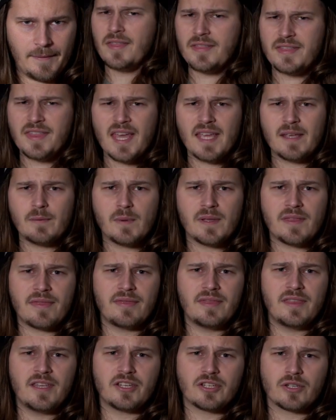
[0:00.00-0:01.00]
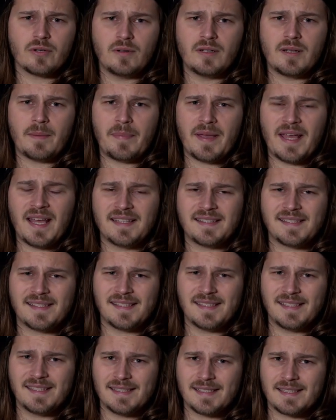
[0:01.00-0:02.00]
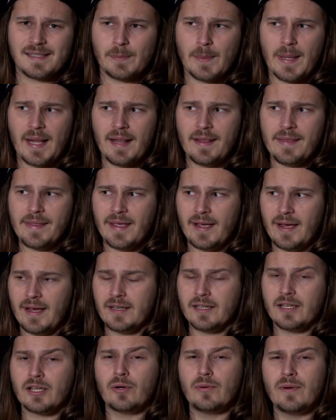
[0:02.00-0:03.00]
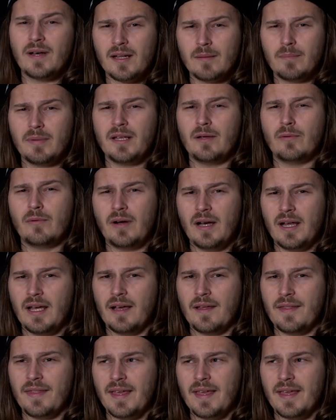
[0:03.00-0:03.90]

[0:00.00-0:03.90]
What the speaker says: The thing with the shoulder pads is, well, they are incredibly rare.